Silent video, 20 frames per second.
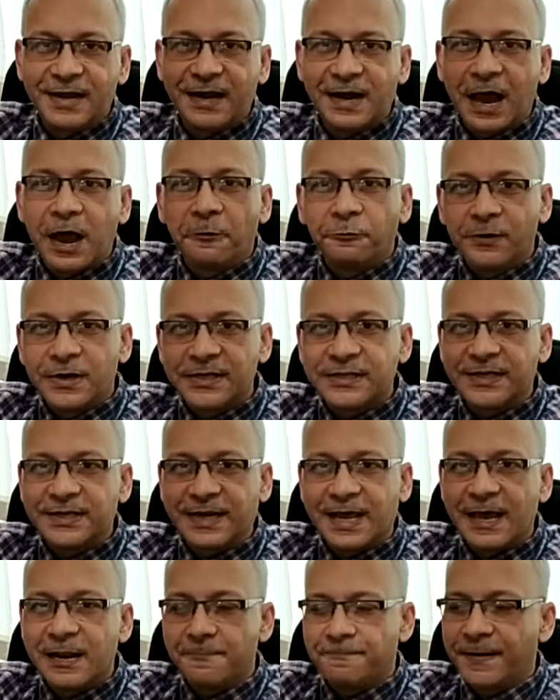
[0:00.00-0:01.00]
and how does
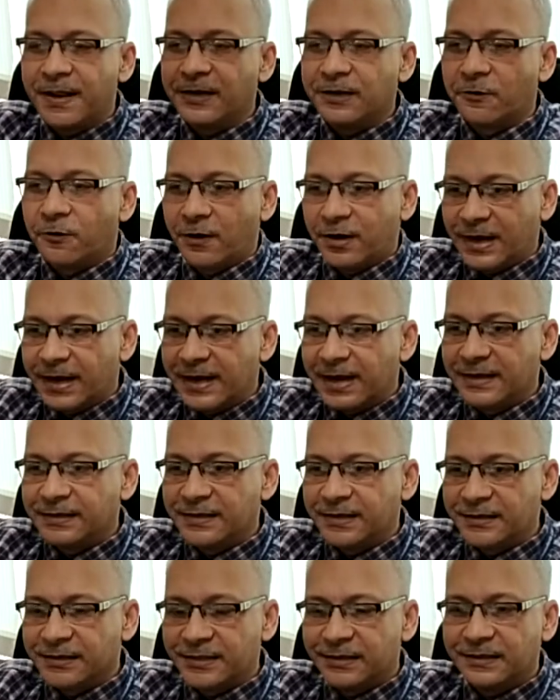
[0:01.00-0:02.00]
it help any
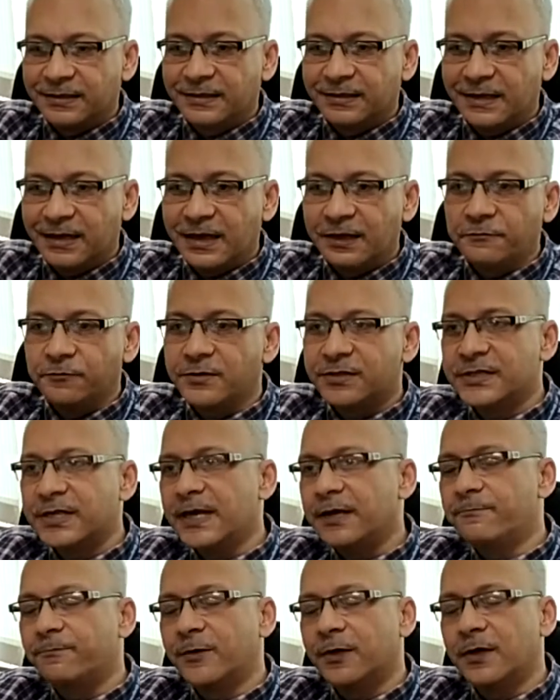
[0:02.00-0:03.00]
organization, I would
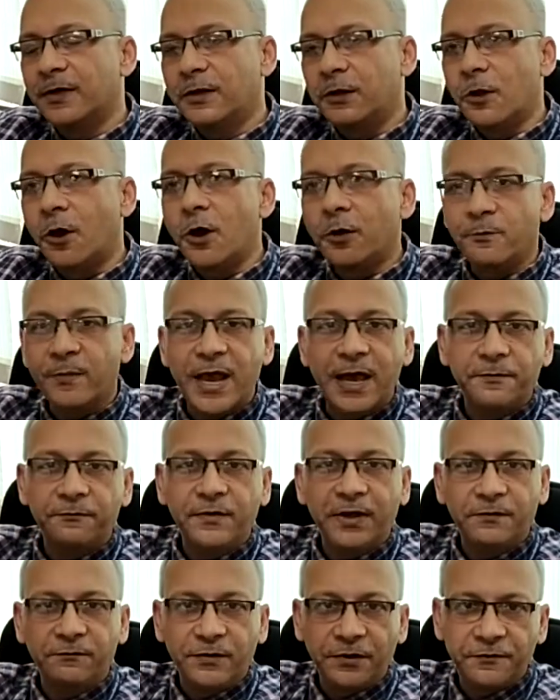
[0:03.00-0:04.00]
say long back
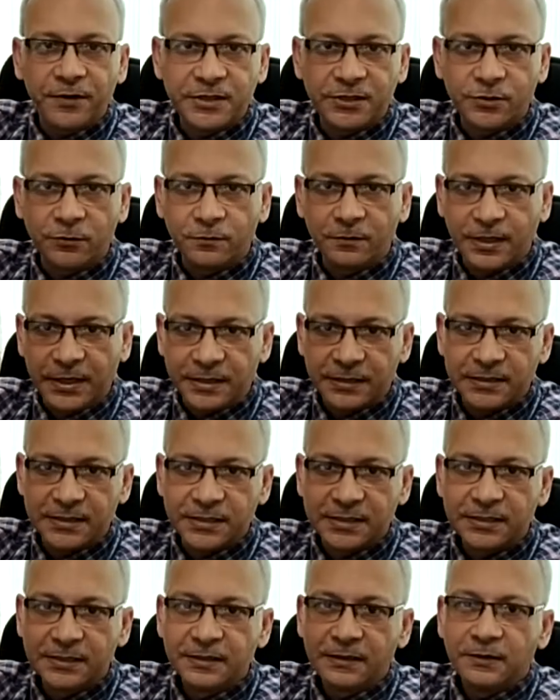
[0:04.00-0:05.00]
when we were
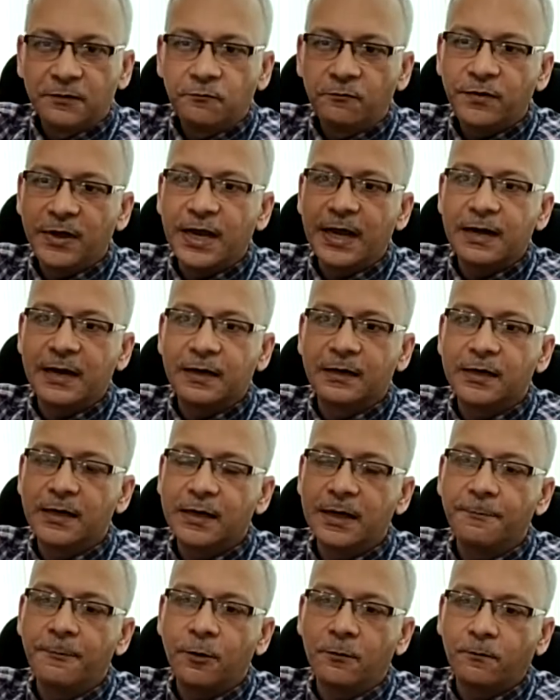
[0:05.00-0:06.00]
students, we had
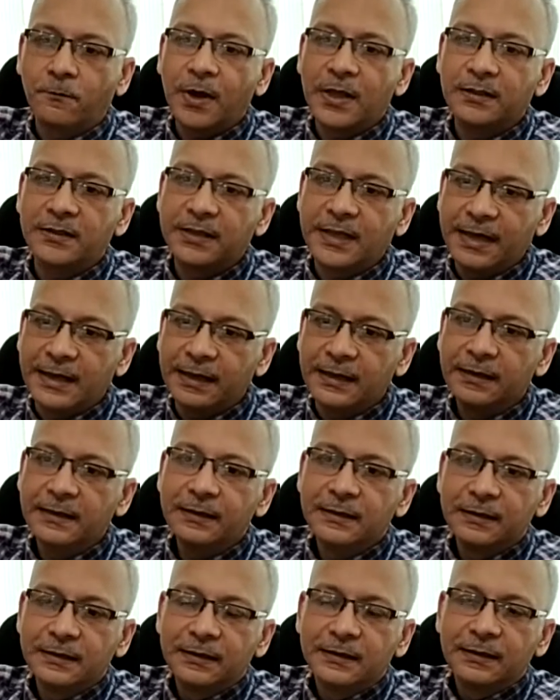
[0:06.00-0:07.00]
heard about one thing,
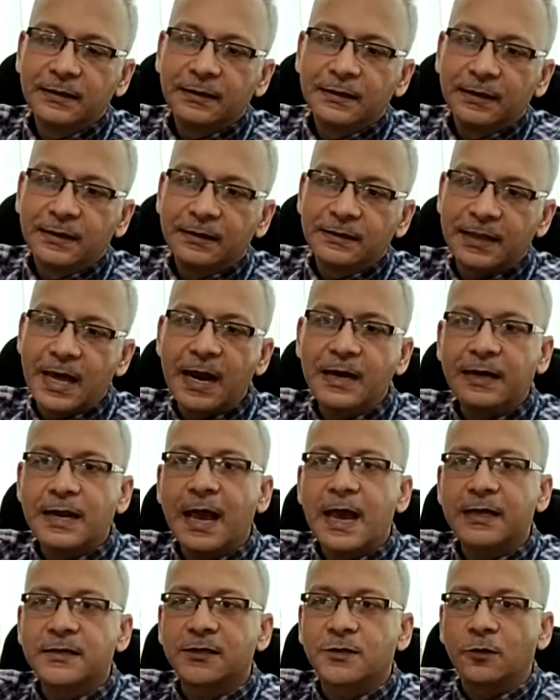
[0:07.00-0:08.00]
that
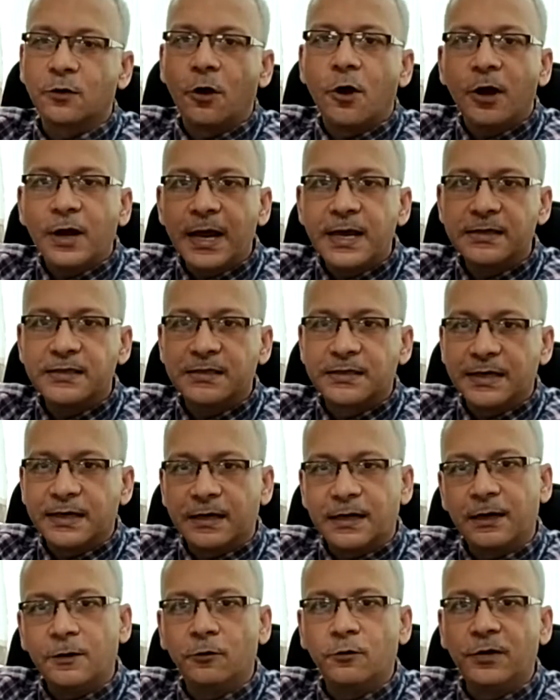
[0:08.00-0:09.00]
as long as
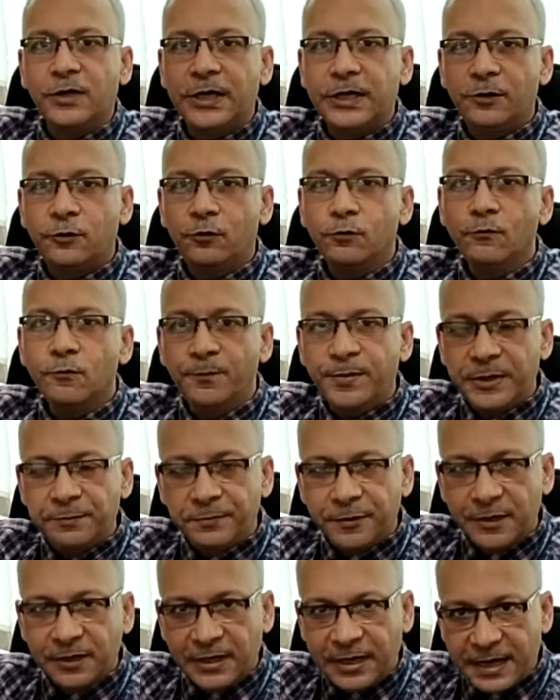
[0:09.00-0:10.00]
there are only two
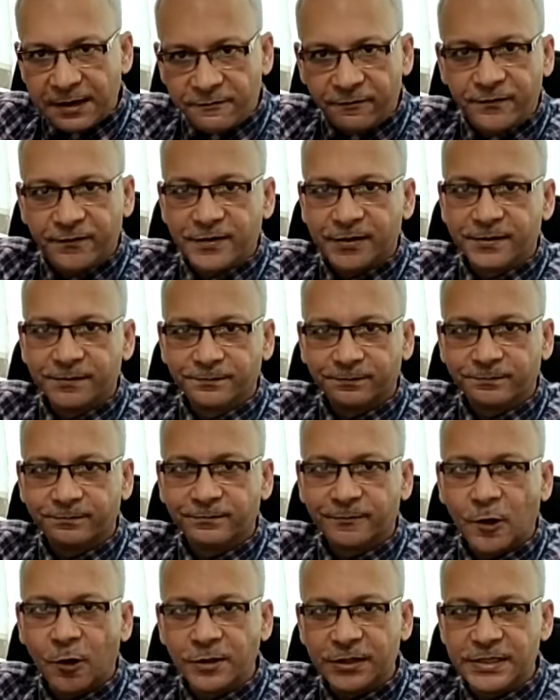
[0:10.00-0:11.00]
people left
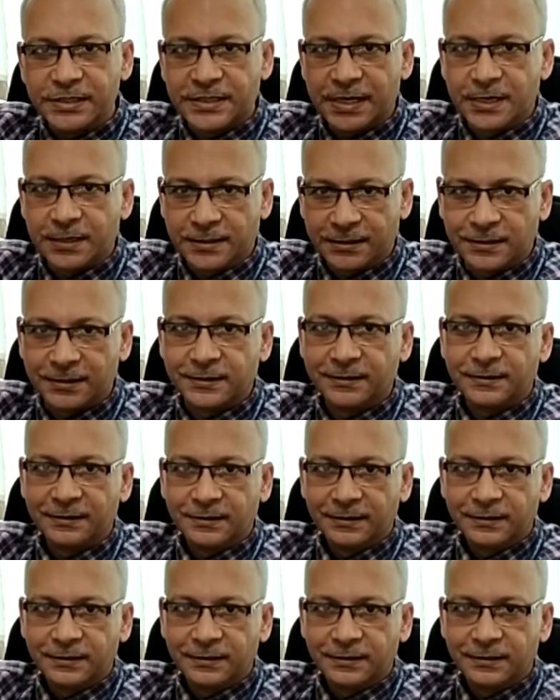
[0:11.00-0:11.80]
on this earth,